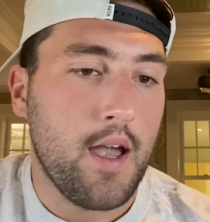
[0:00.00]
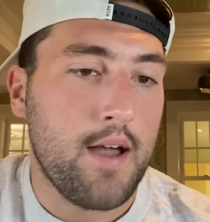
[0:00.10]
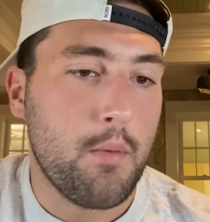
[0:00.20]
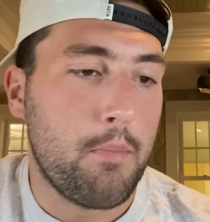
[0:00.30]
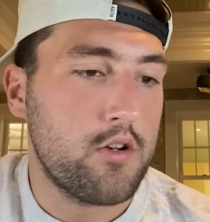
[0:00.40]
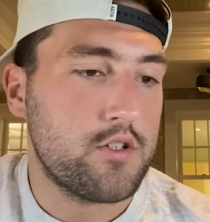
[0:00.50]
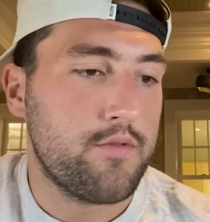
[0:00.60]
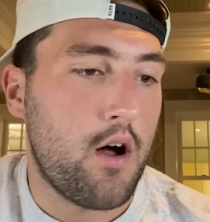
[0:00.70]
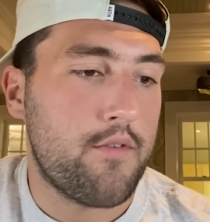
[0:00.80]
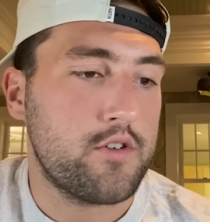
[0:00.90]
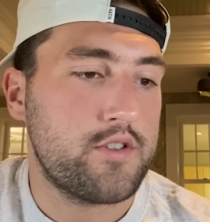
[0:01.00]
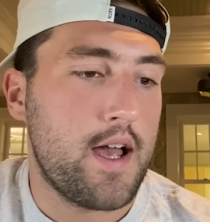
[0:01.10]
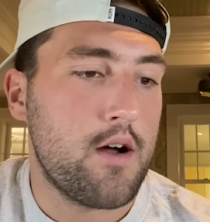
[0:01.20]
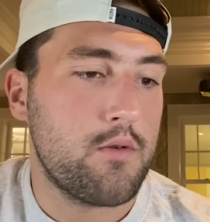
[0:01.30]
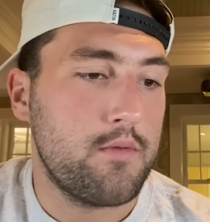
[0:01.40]
I have a bunch of offers
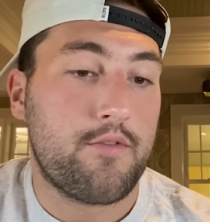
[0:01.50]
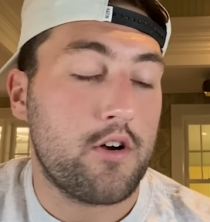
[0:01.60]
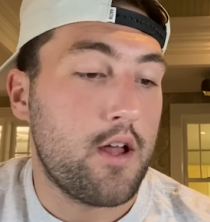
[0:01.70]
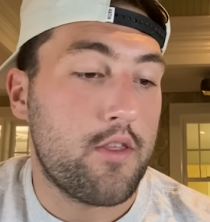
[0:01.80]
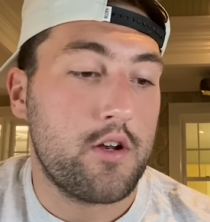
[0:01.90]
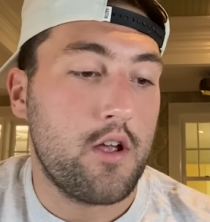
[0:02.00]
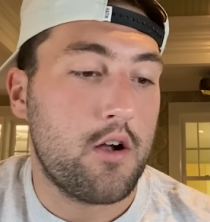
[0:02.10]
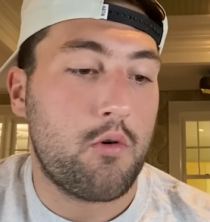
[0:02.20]
out for another young